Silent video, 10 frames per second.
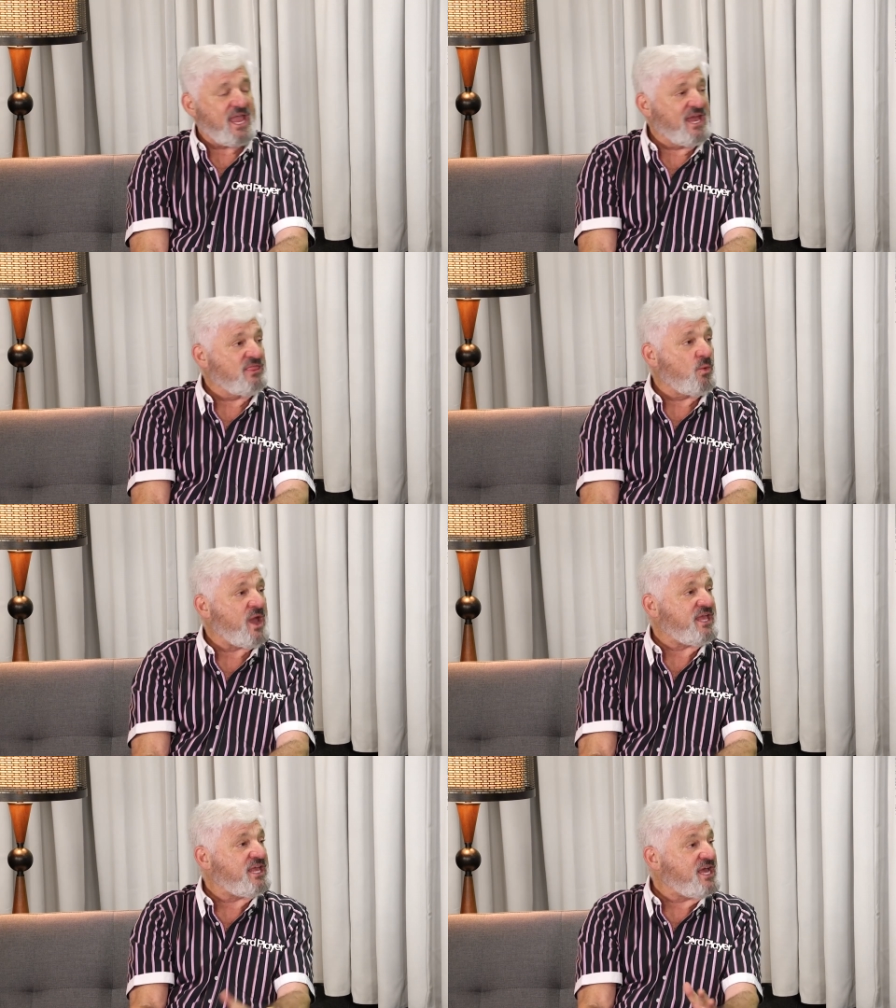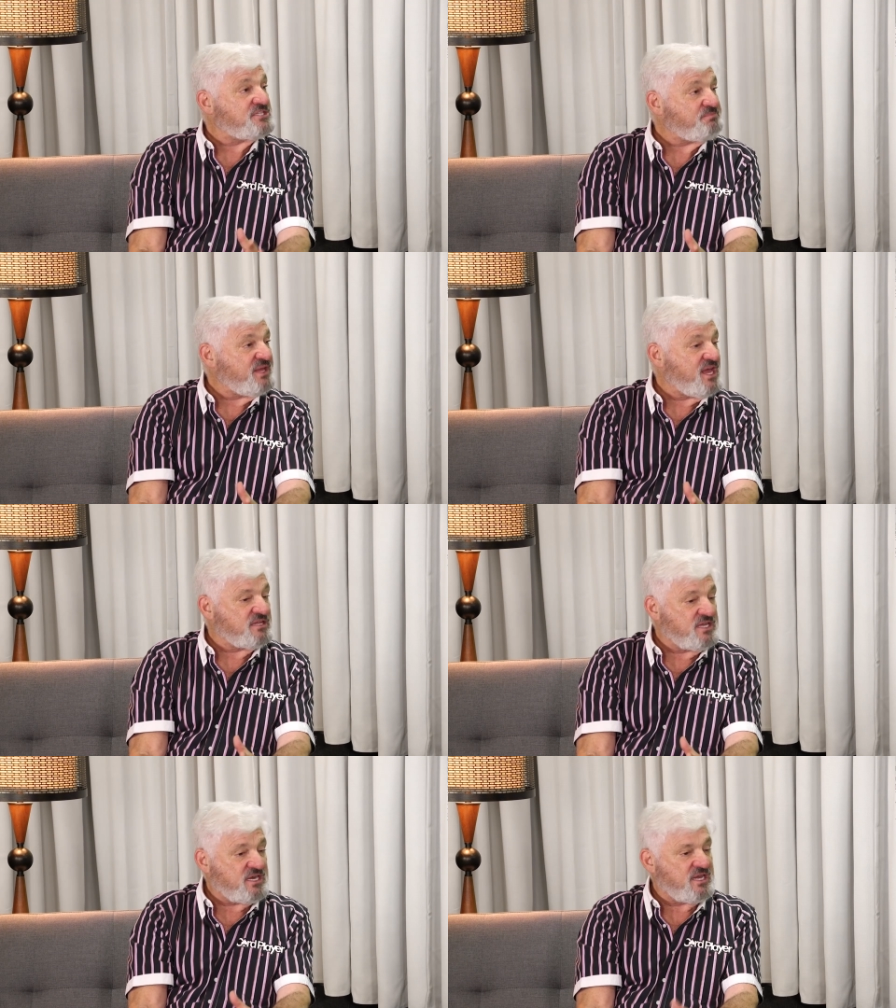And the way
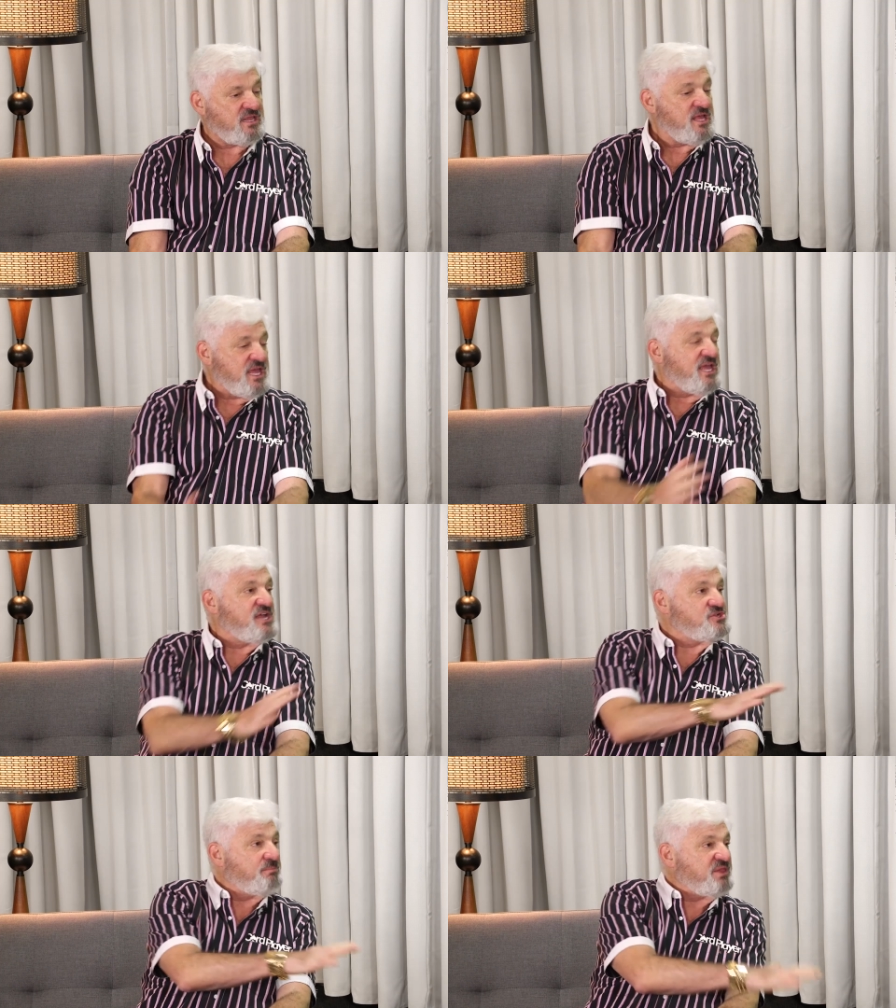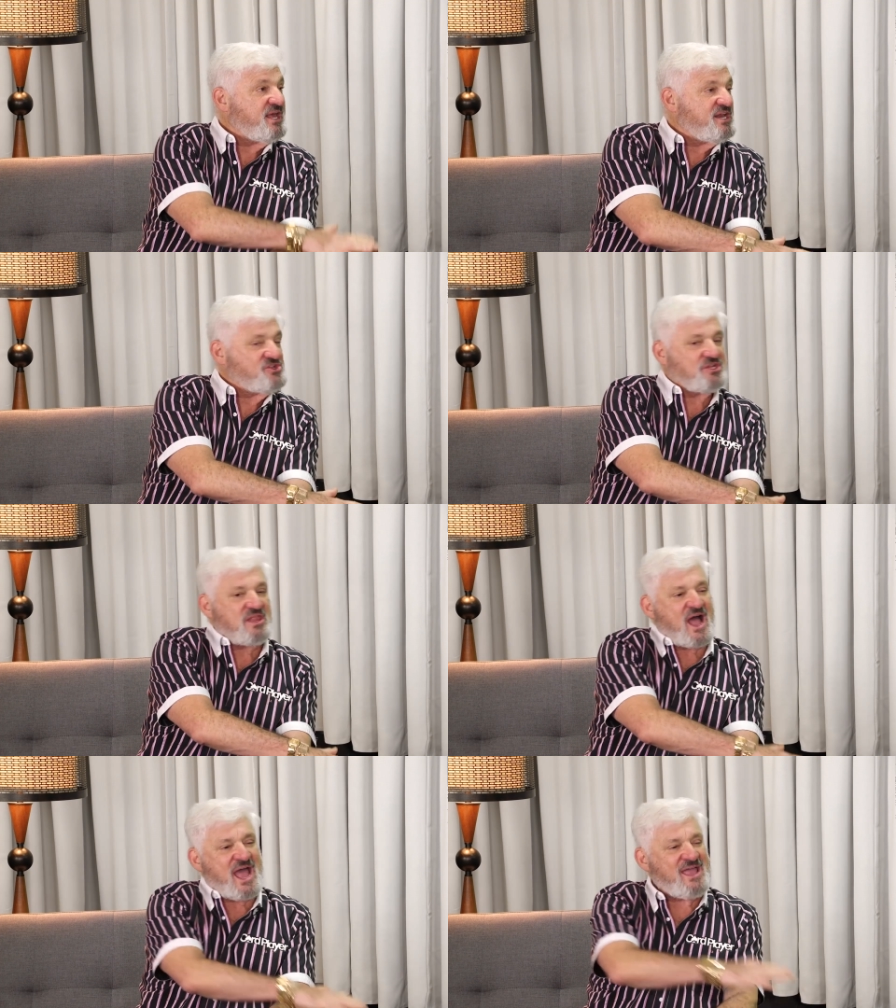ESPN did it is you played in
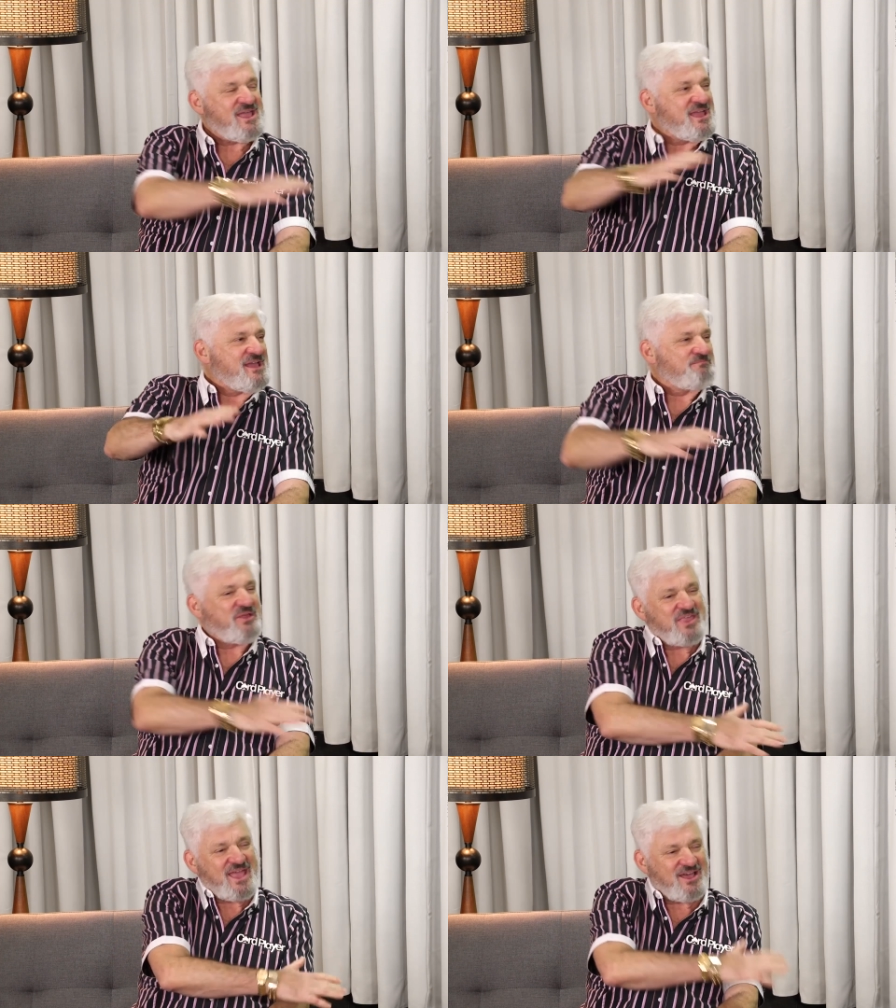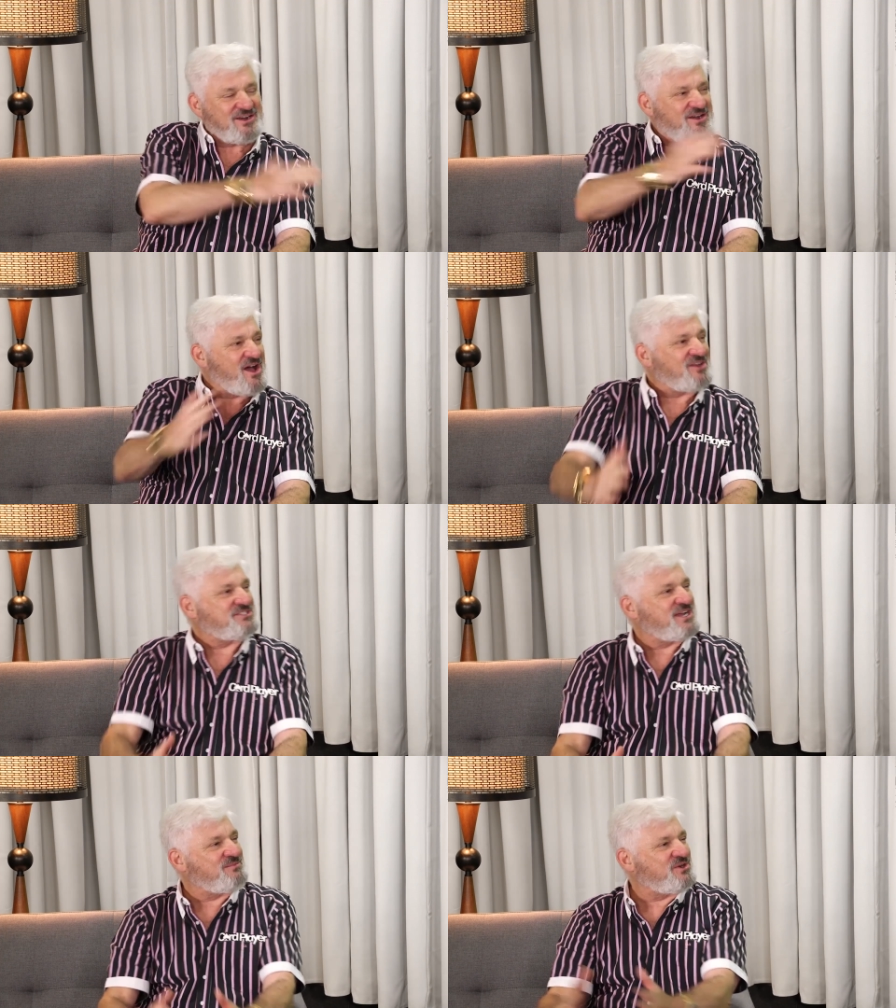July, but they held it all
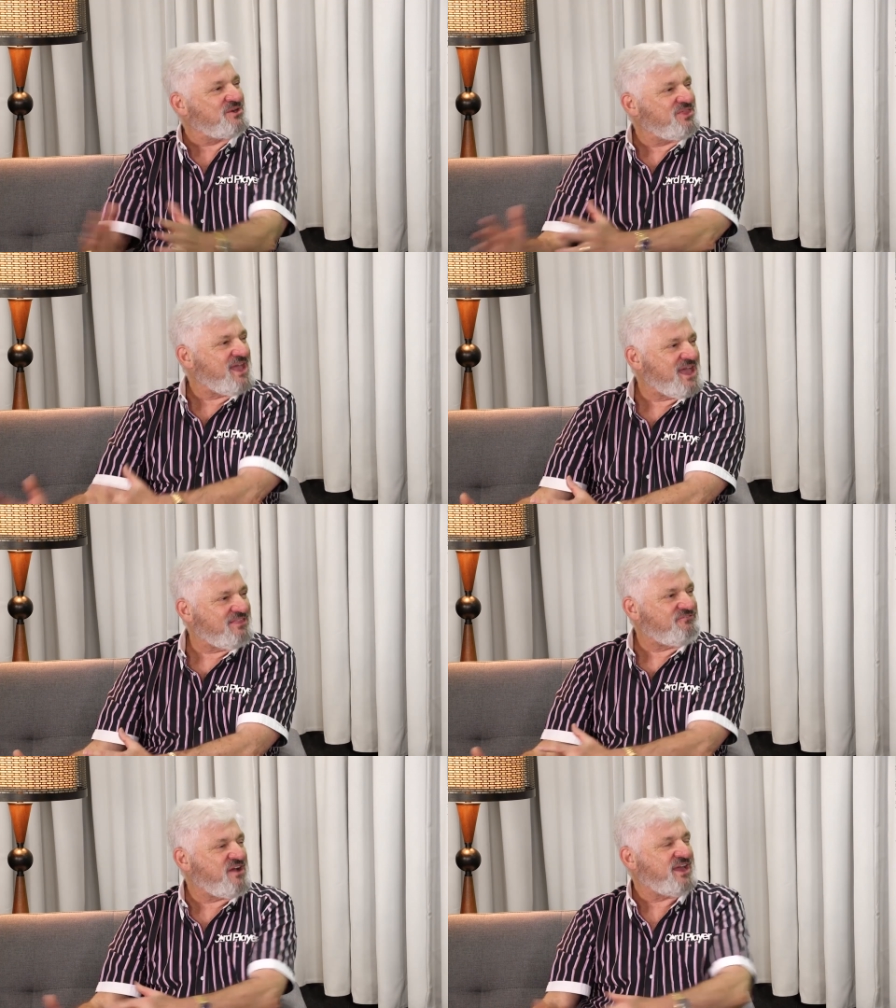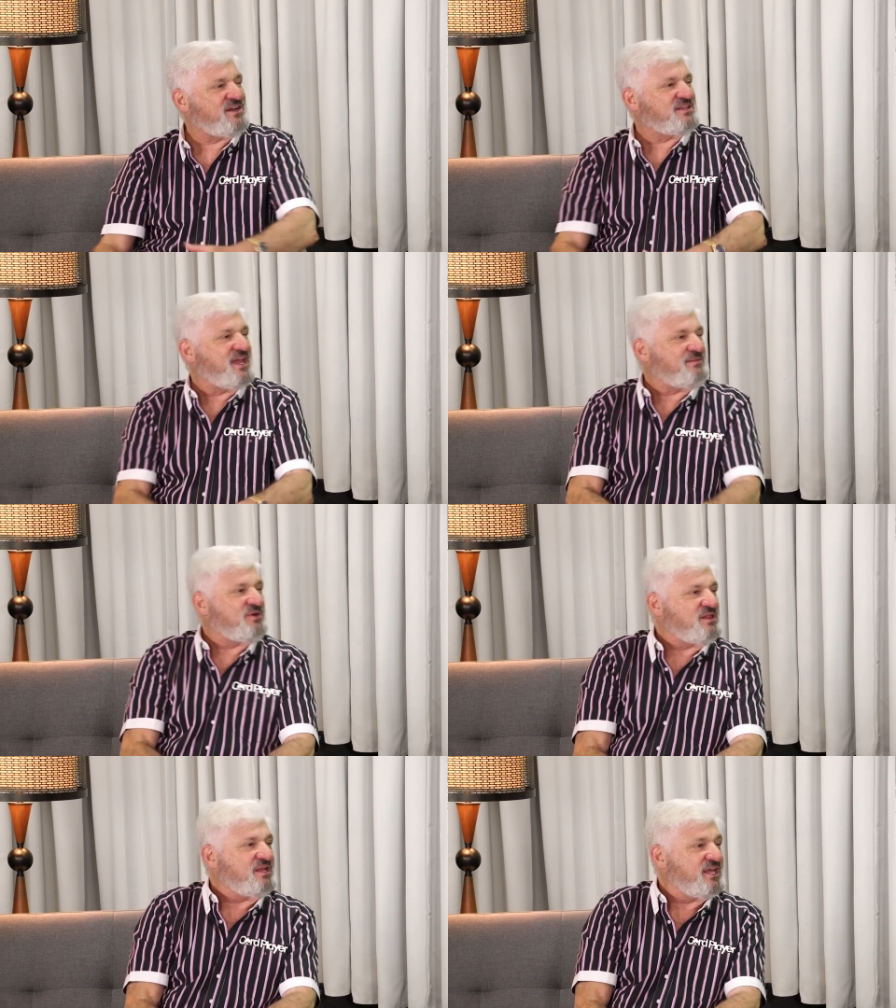summer, and they had the final
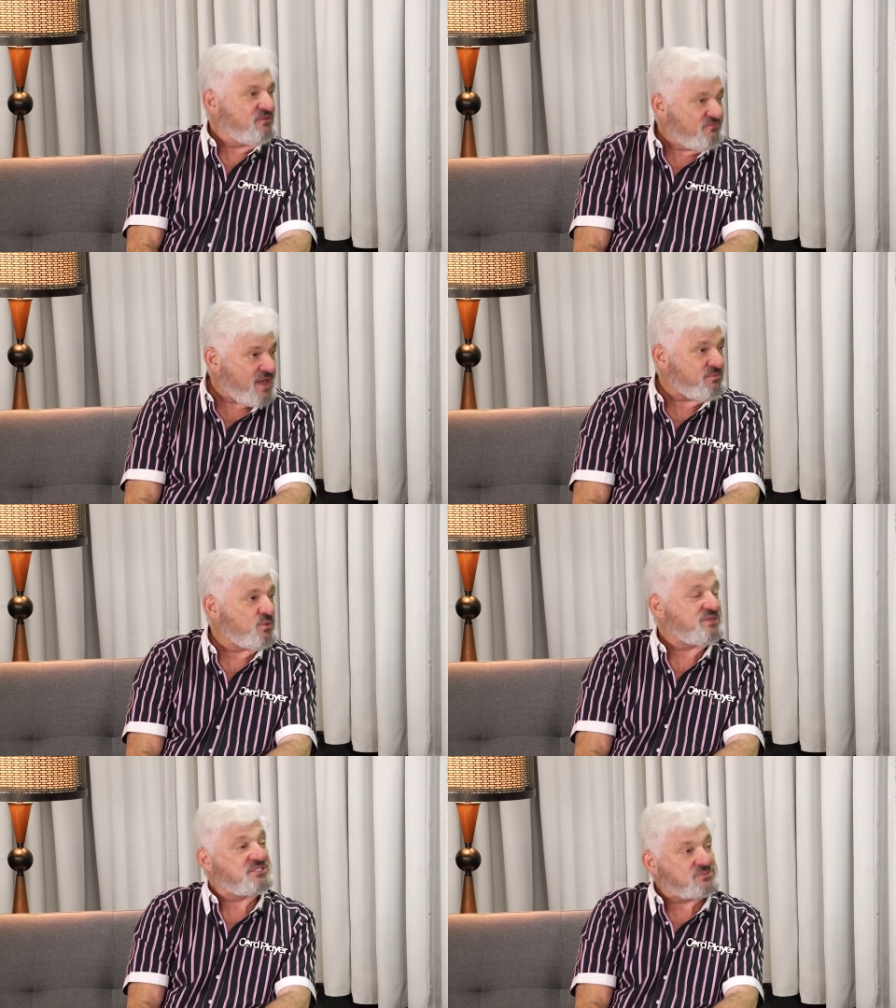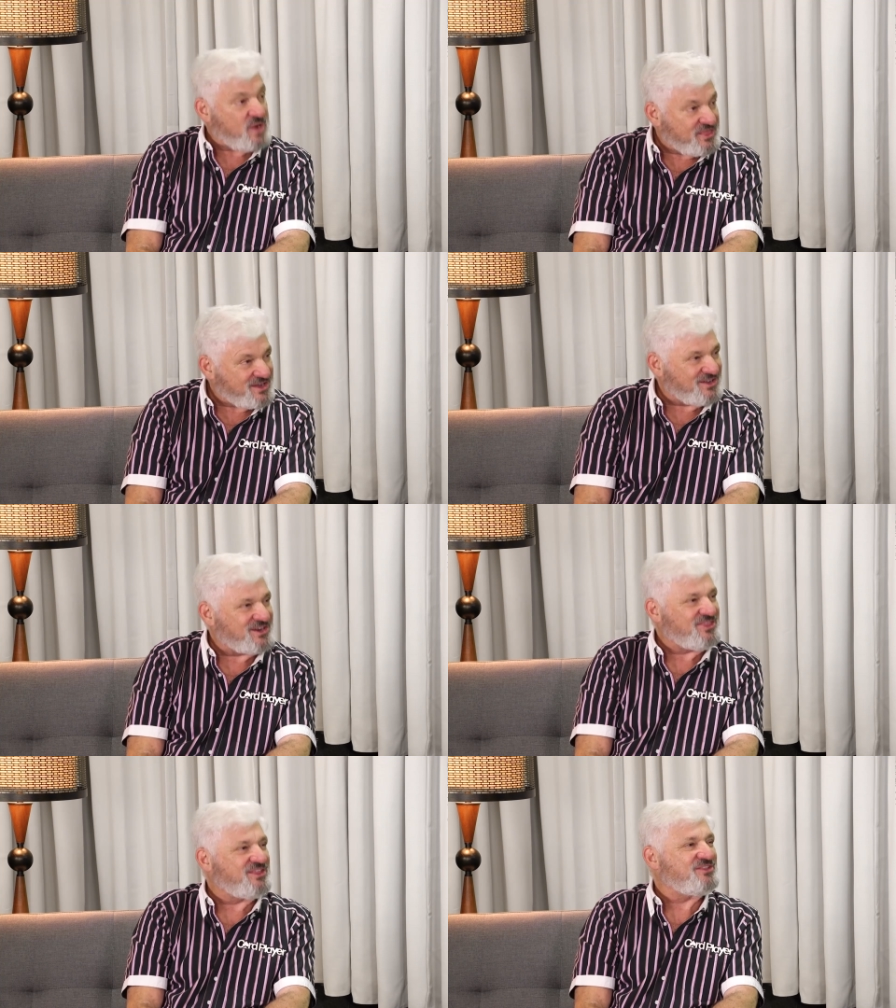table in November, which is why they called
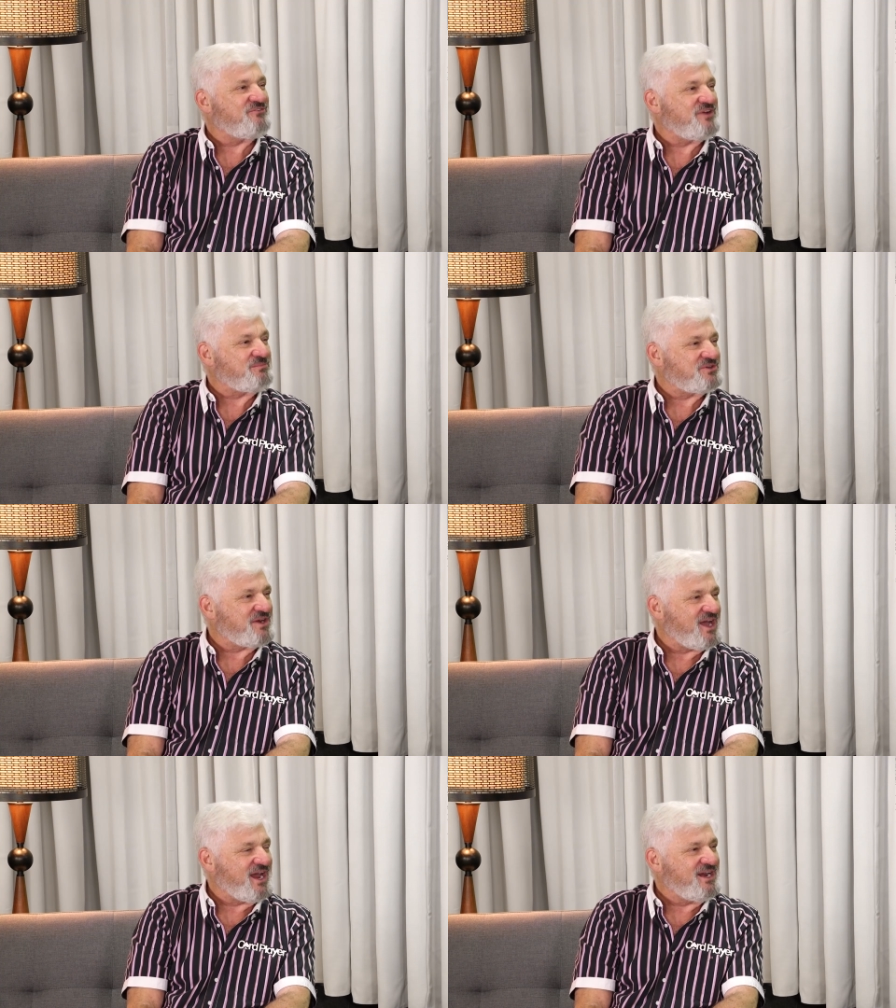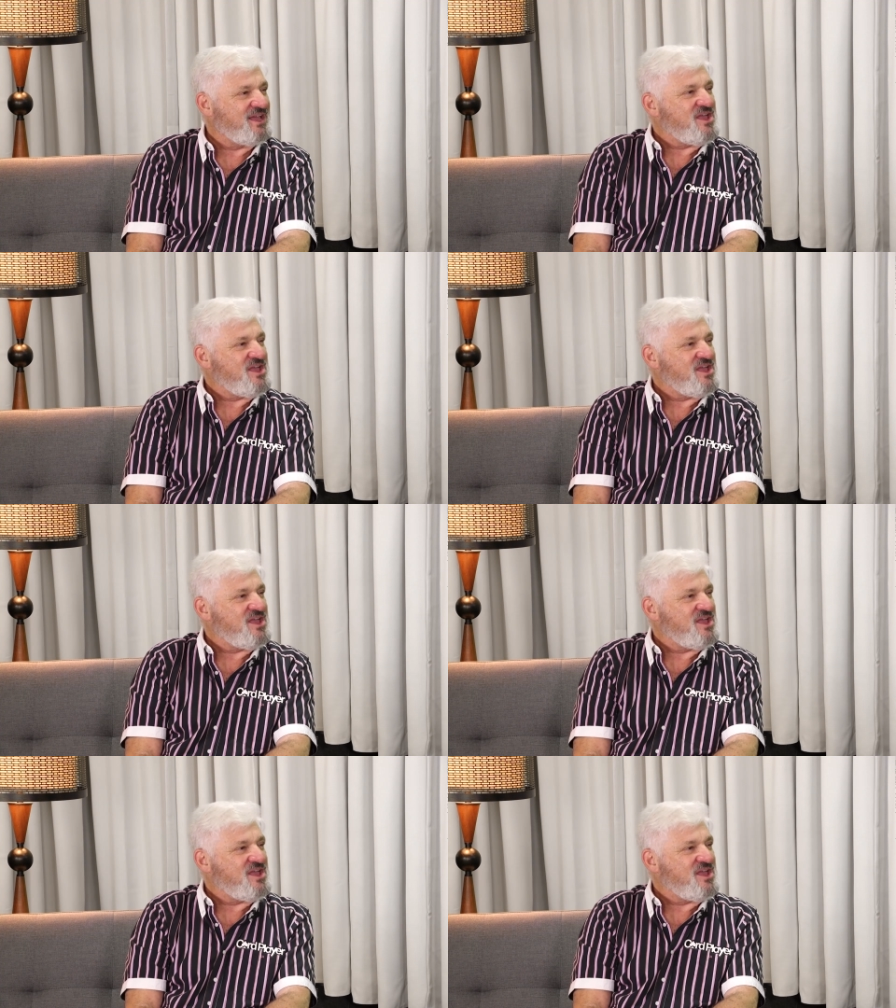it the November 9.